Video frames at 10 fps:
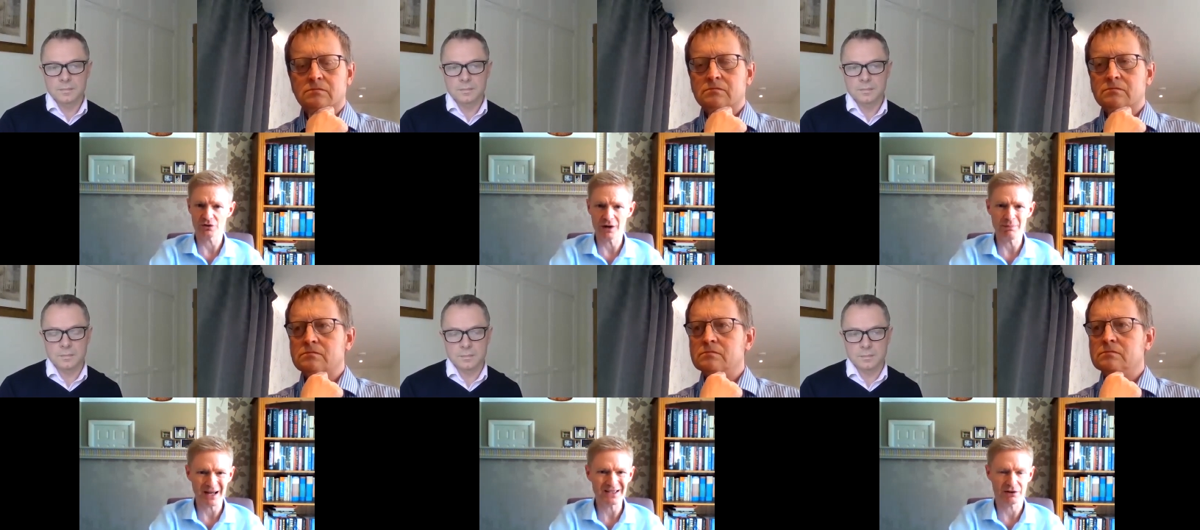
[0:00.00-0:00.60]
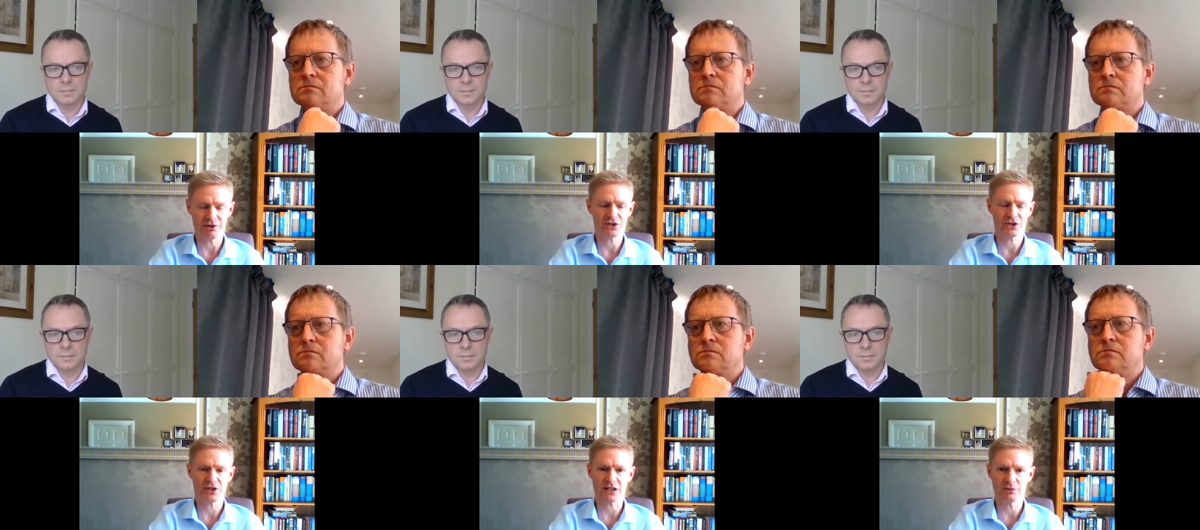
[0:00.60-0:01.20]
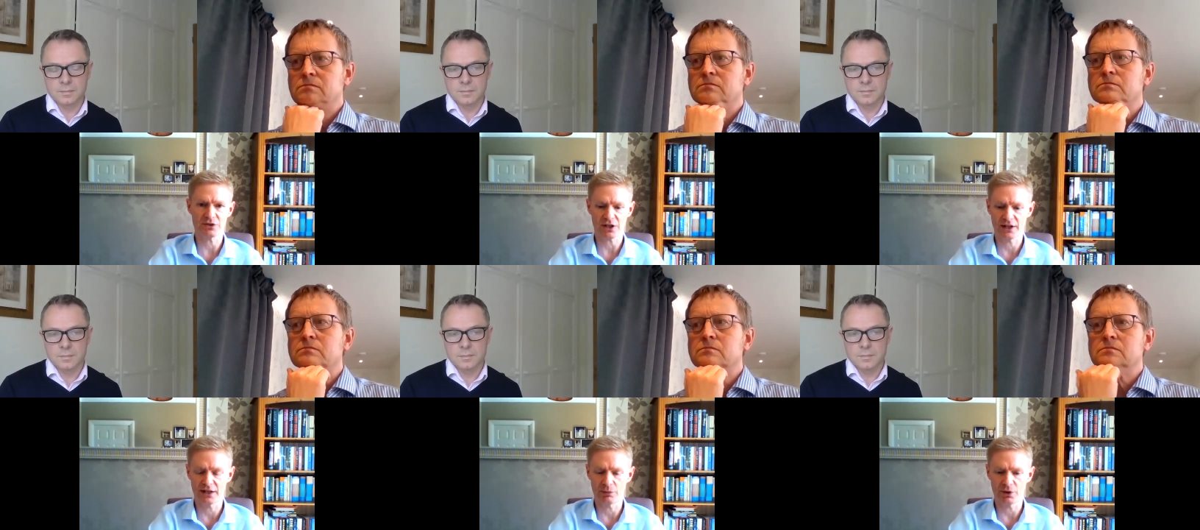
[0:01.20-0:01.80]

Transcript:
Speaker 1: very basic risk assessments. I think